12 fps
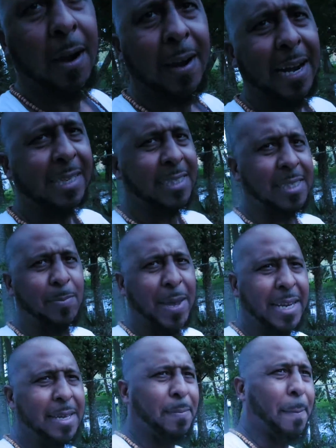I just
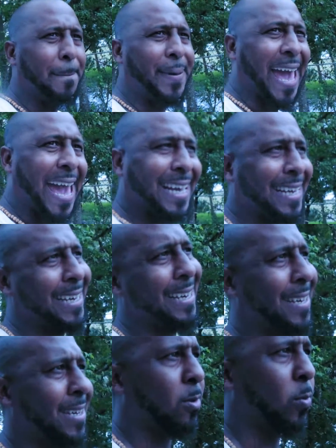made it back
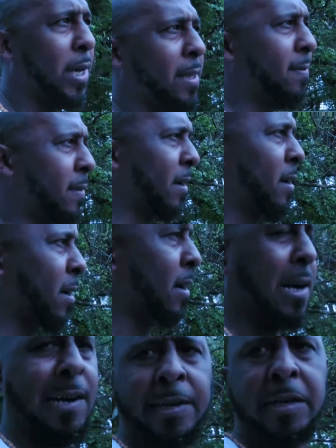with
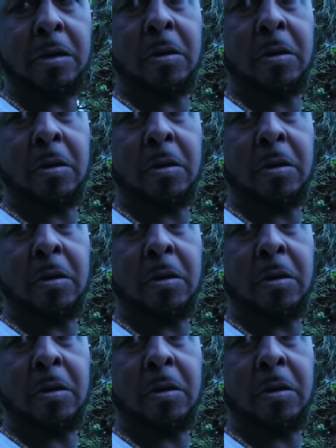Honda.